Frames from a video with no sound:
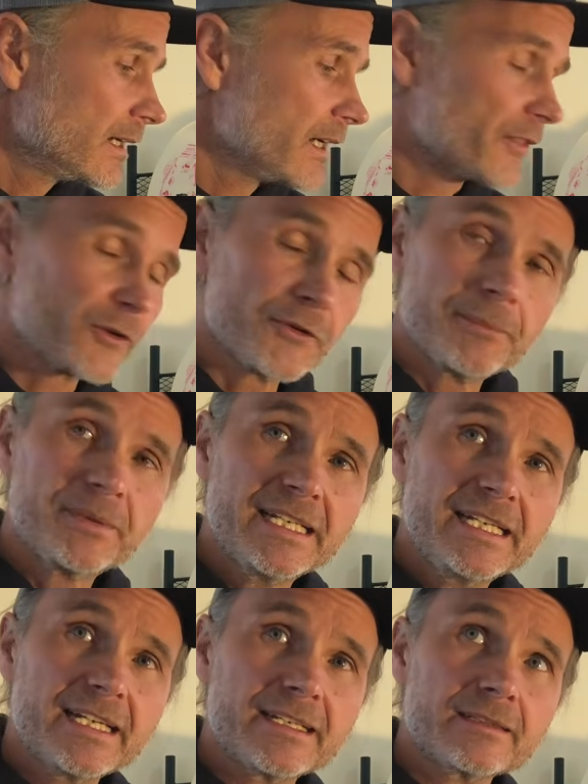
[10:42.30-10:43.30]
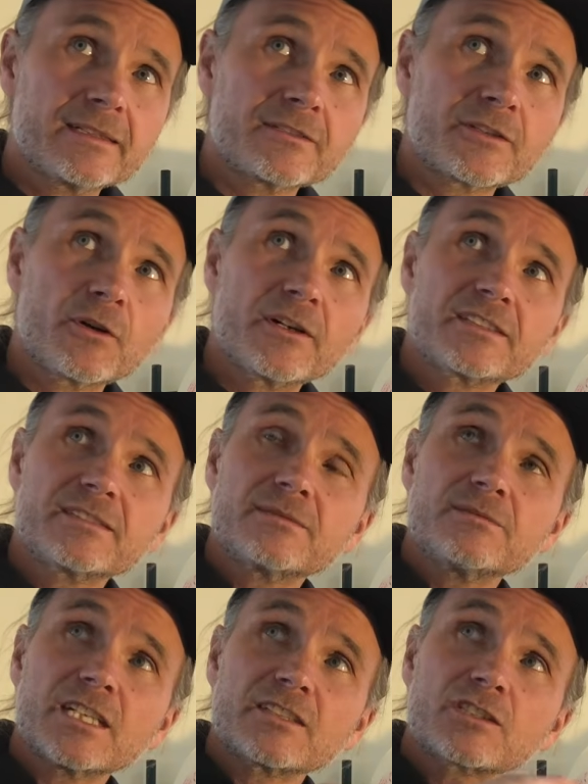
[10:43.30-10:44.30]
I throw the PD. I throw it,
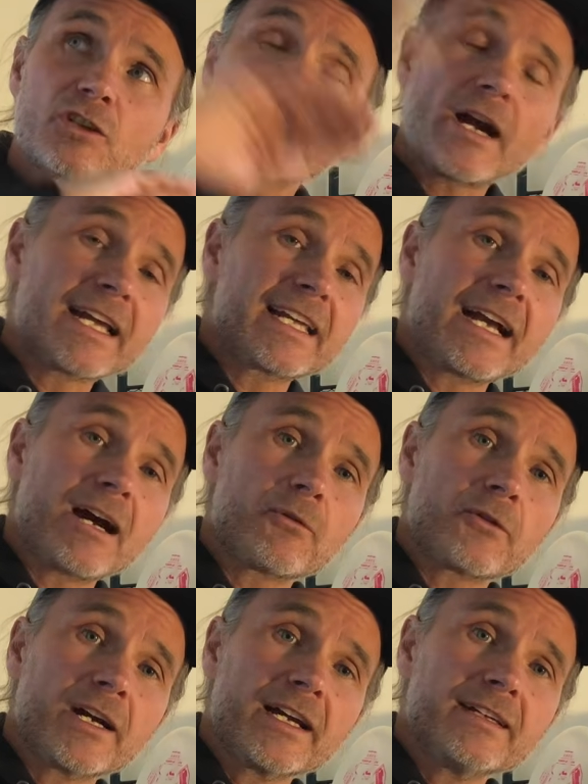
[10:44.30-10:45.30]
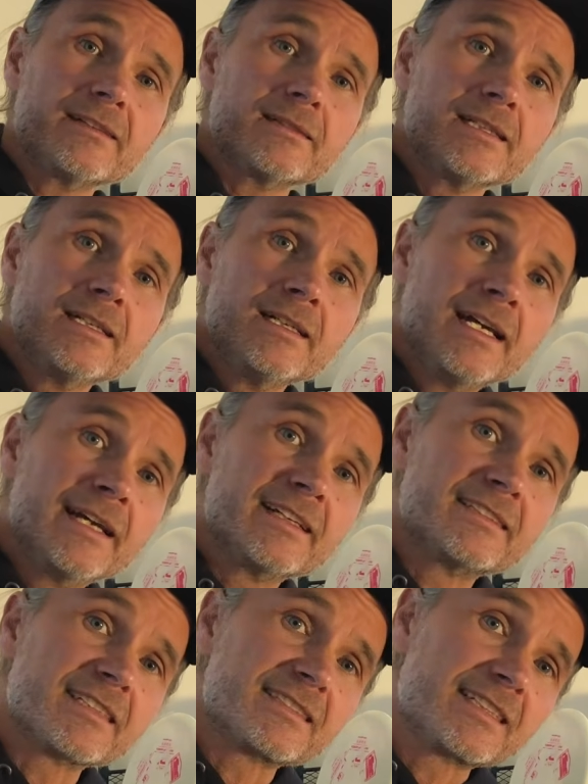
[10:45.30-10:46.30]
just crank it out right, and
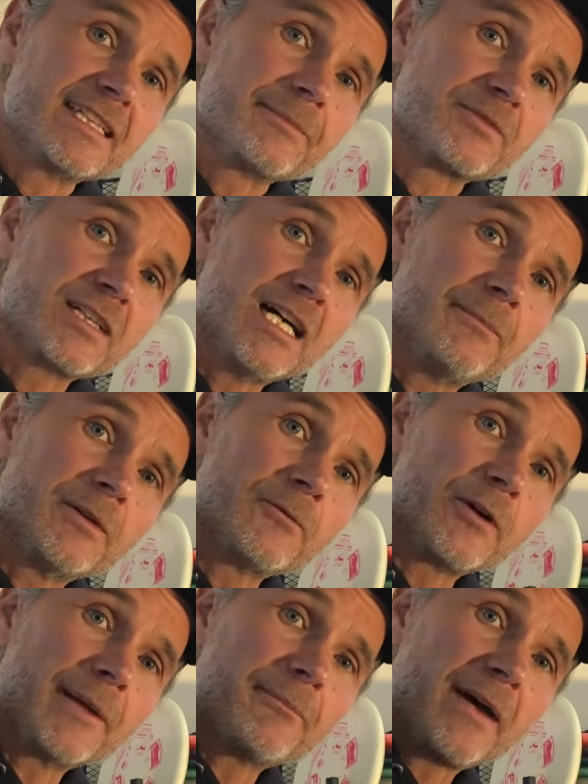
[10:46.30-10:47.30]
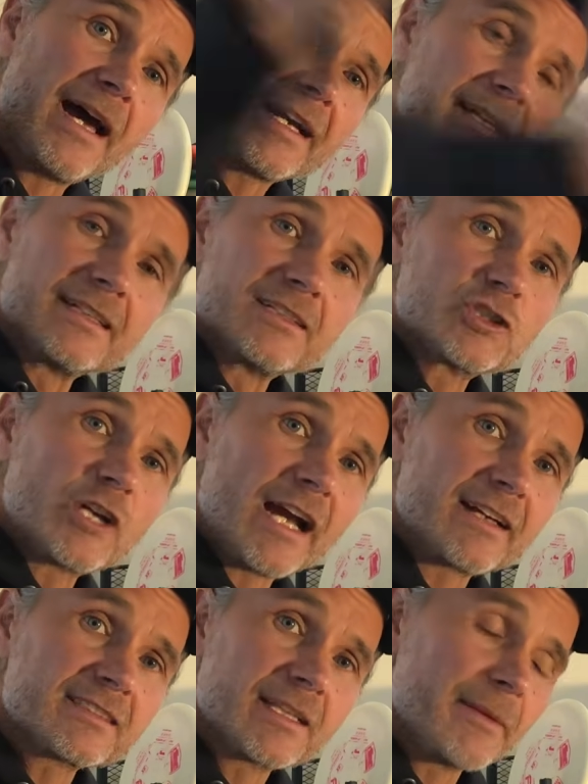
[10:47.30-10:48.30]
it just keeps coming right back and it
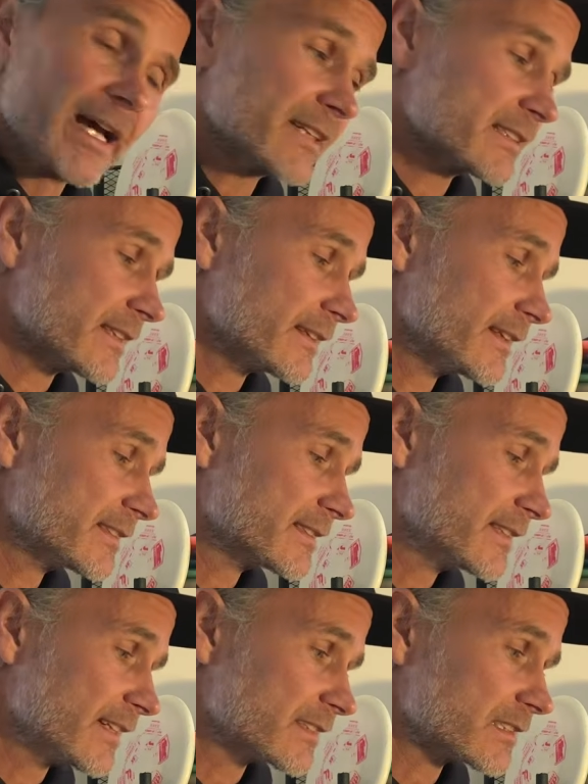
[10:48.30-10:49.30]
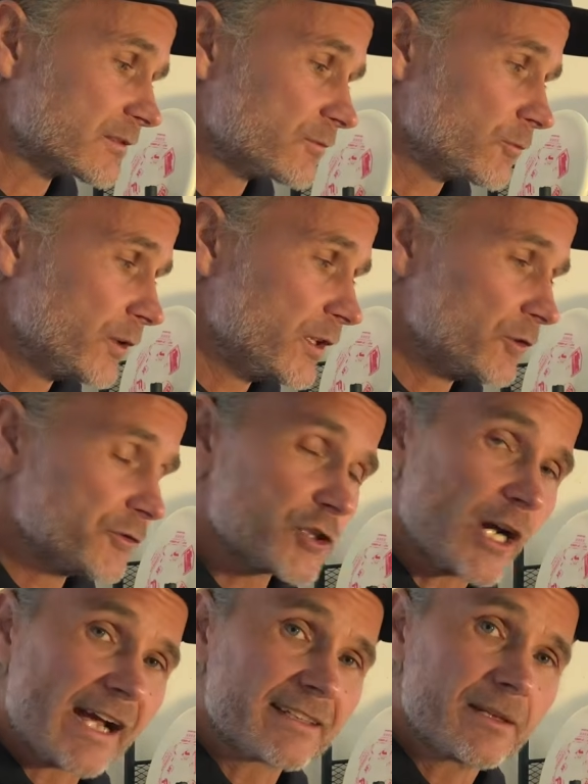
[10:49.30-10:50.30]
tracks the basket. This disc will
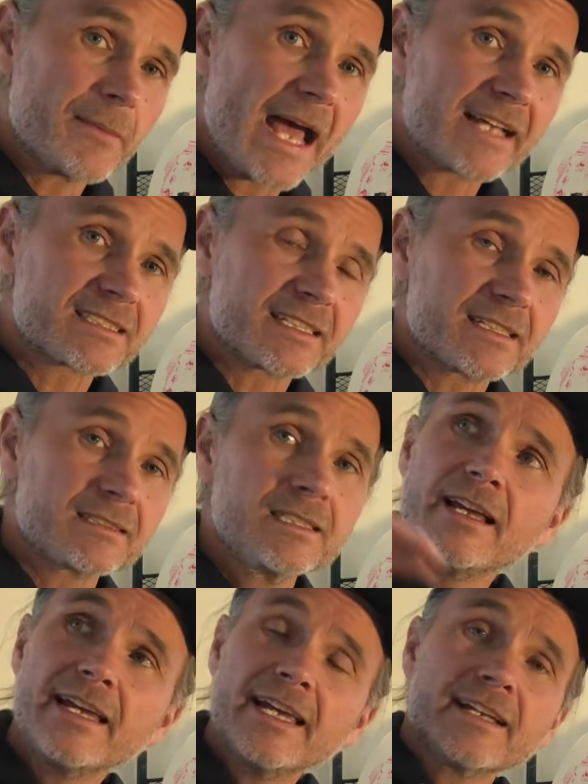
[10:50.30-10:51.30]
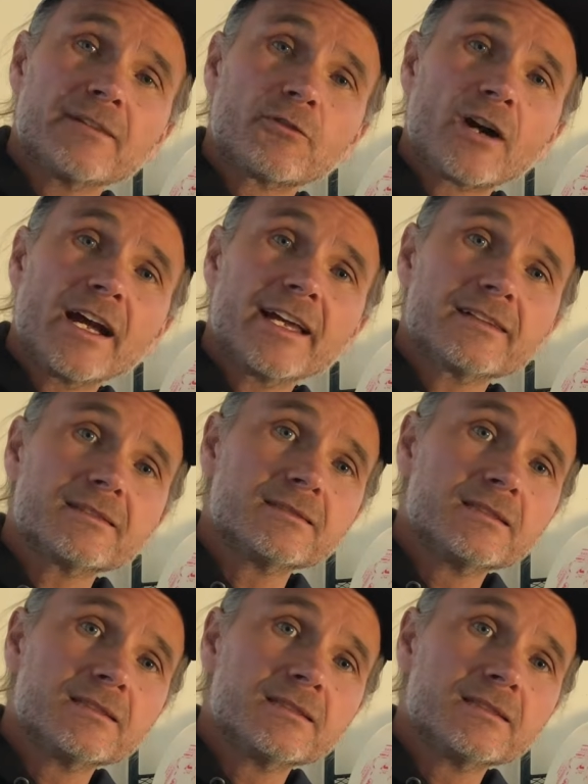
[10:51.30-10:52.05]
track the basket. Hit it right,